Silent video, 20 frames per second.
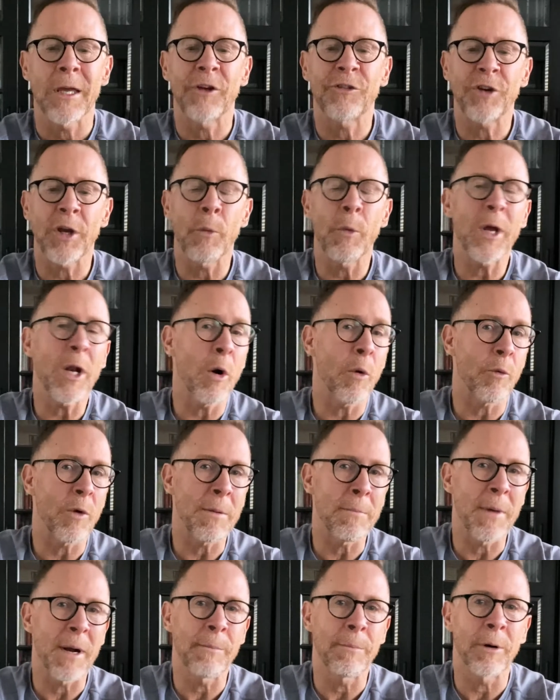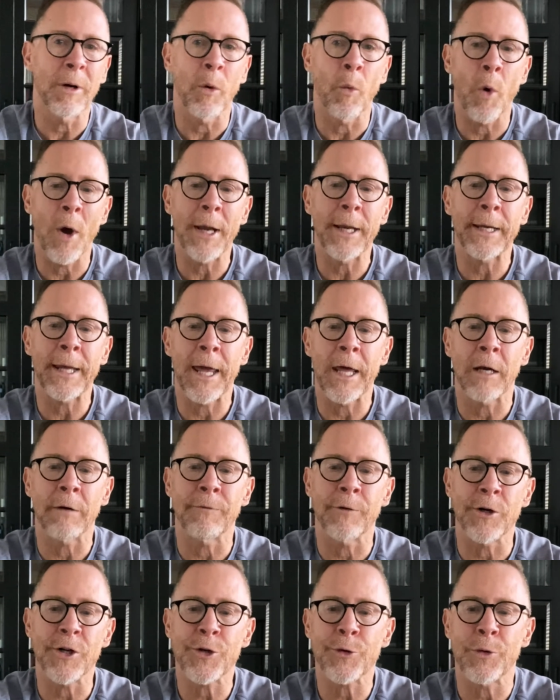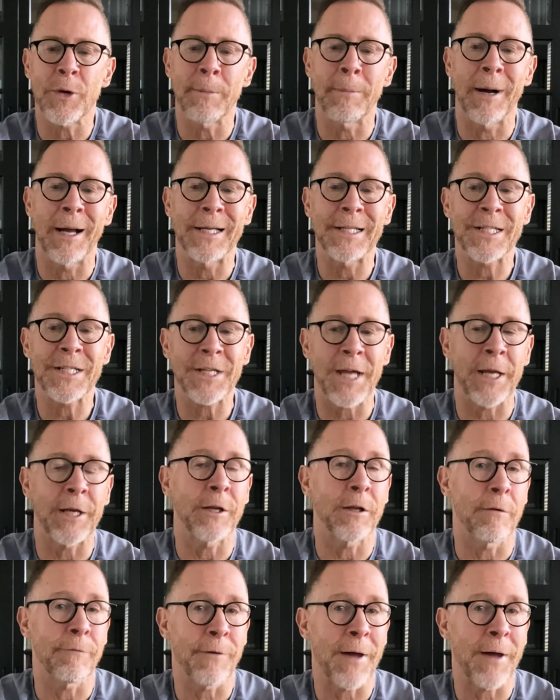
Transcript: You see, we don't remember a wedding anniversary by stating the